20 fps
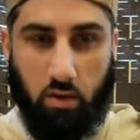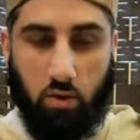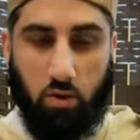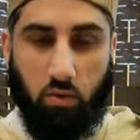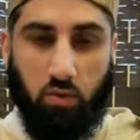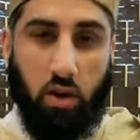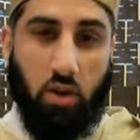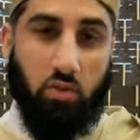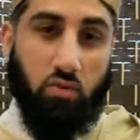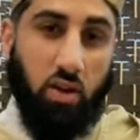to
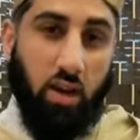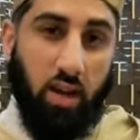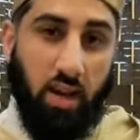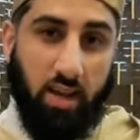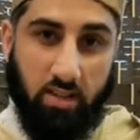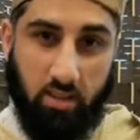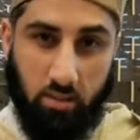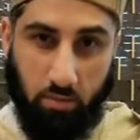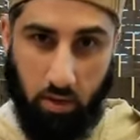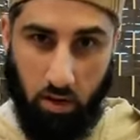find
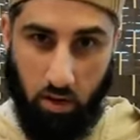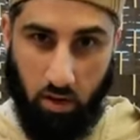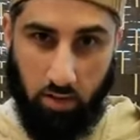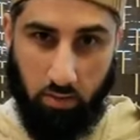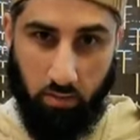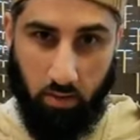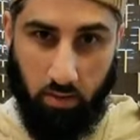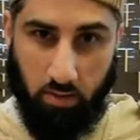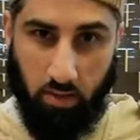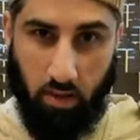reliance upon Allah
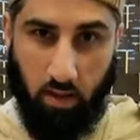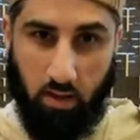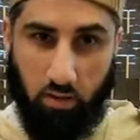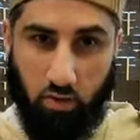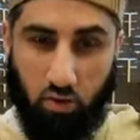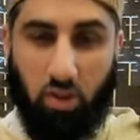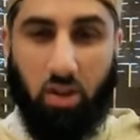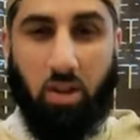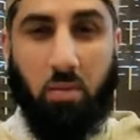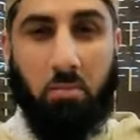subhanahu wa ta'ala,
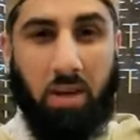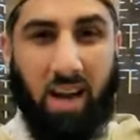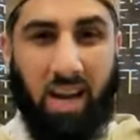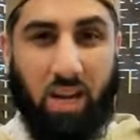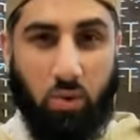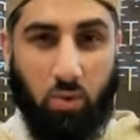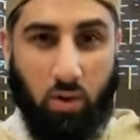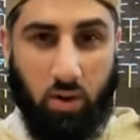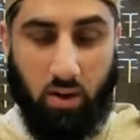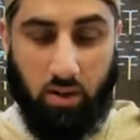to turn back
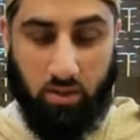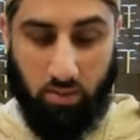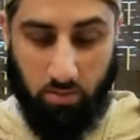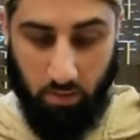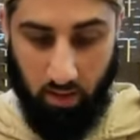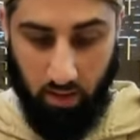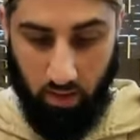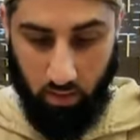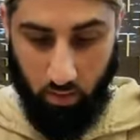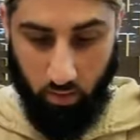to Allah
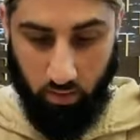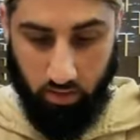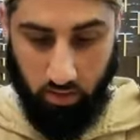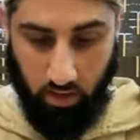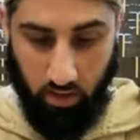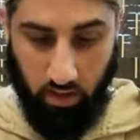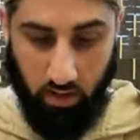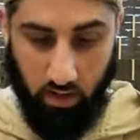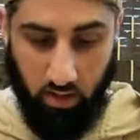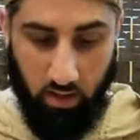subhanahu wa
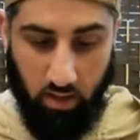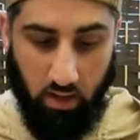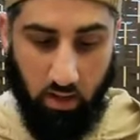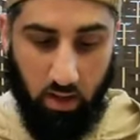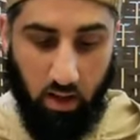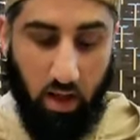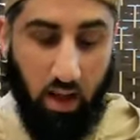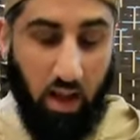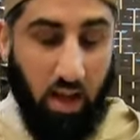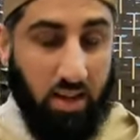ta'ala.
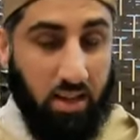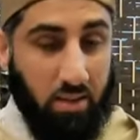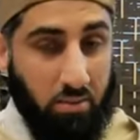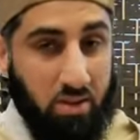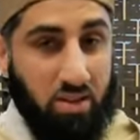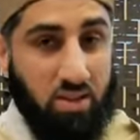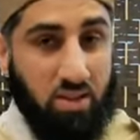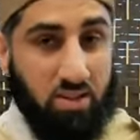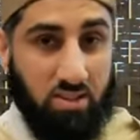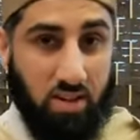And he
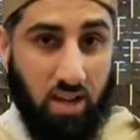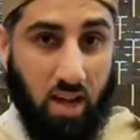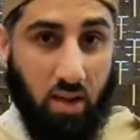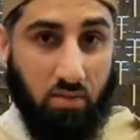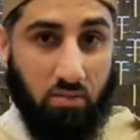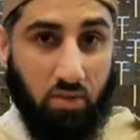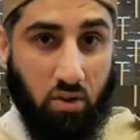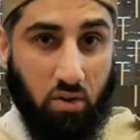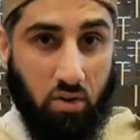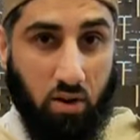mentions an ayah
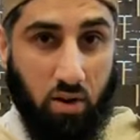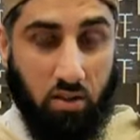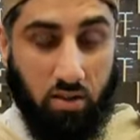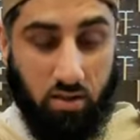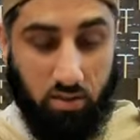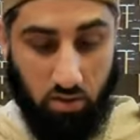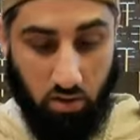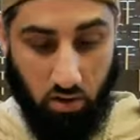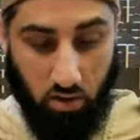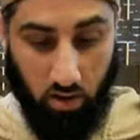of the Quran in
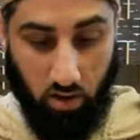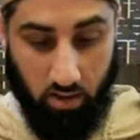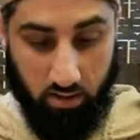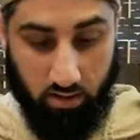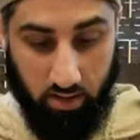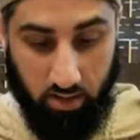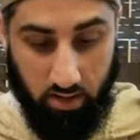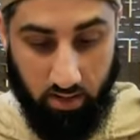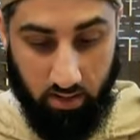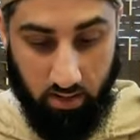this regard,
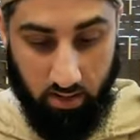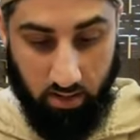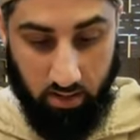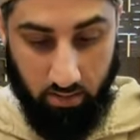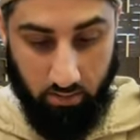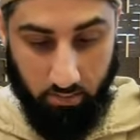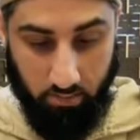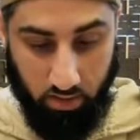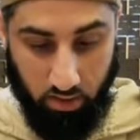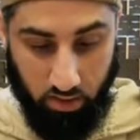and
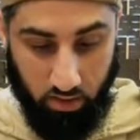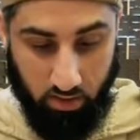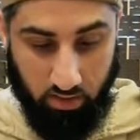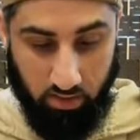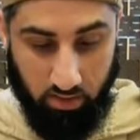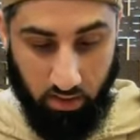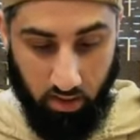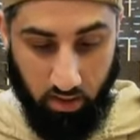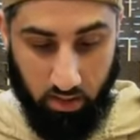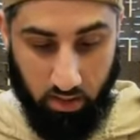he mentions
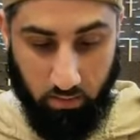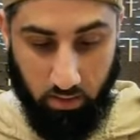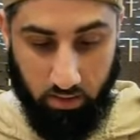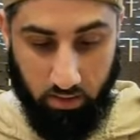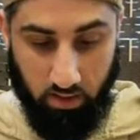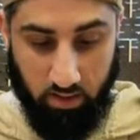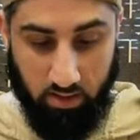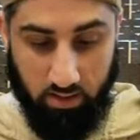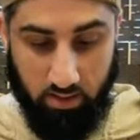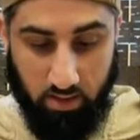that Allah subhanahu
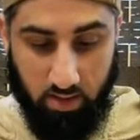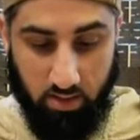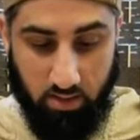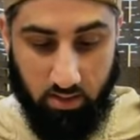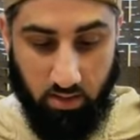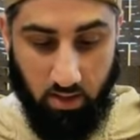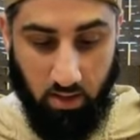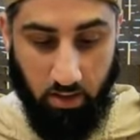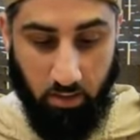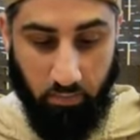wa ta'ala
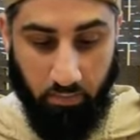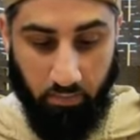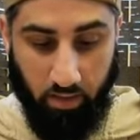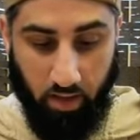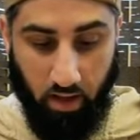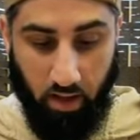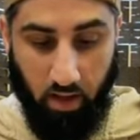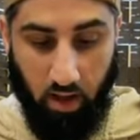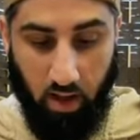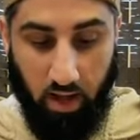says,
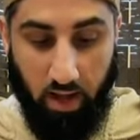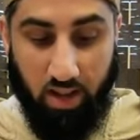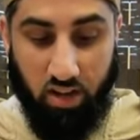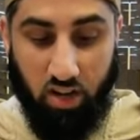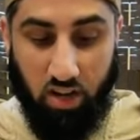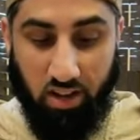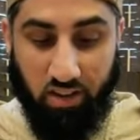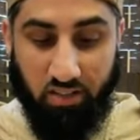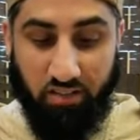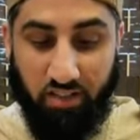I
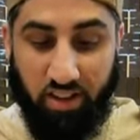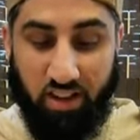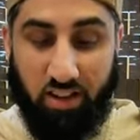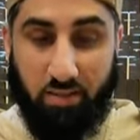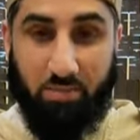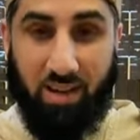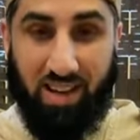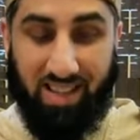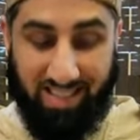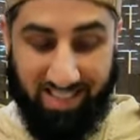shall avert
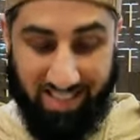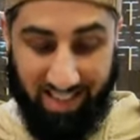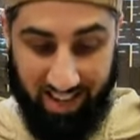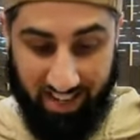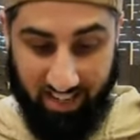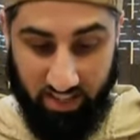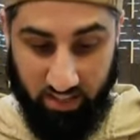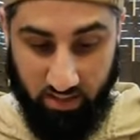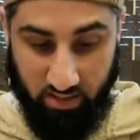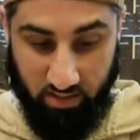my
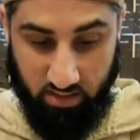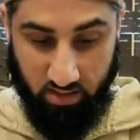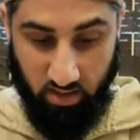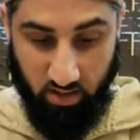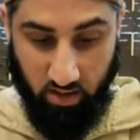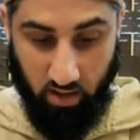signs